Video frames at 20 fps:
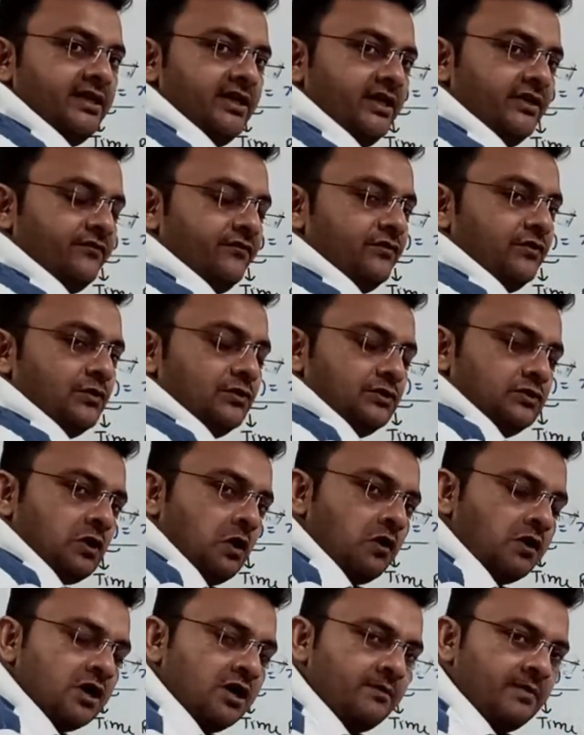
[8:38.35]
If you
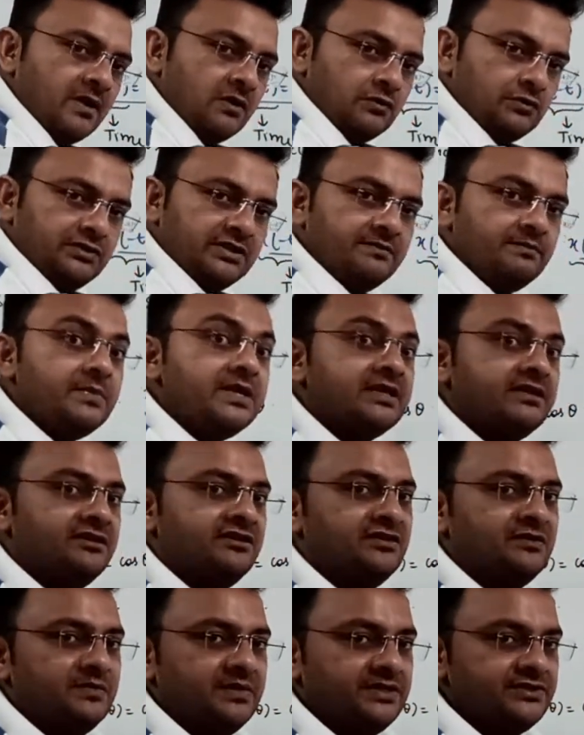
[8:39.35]
talk about the
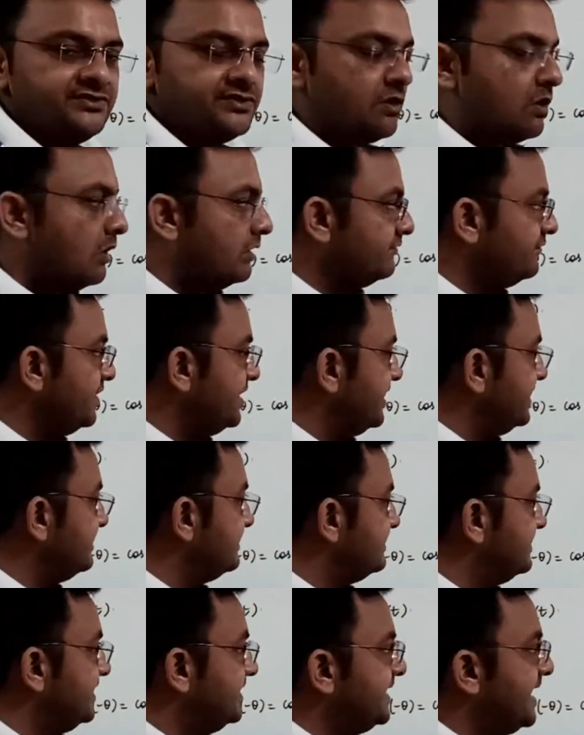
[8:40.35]
mirror image, or we can
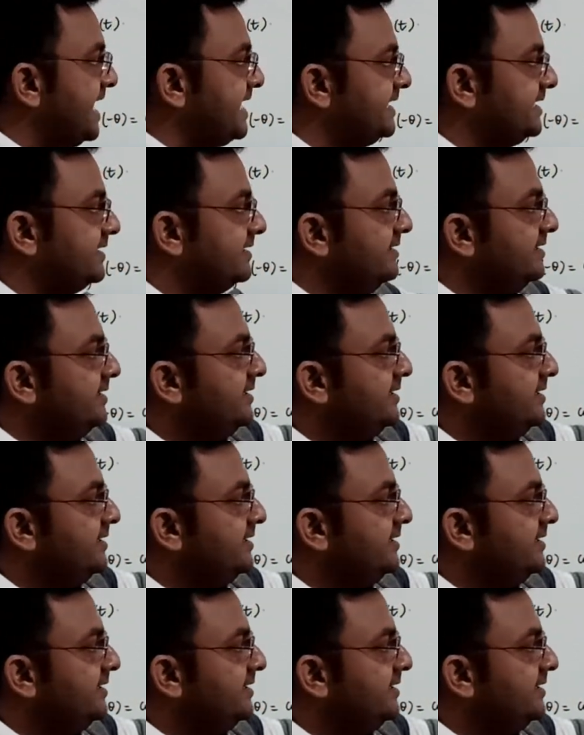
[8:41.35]
say that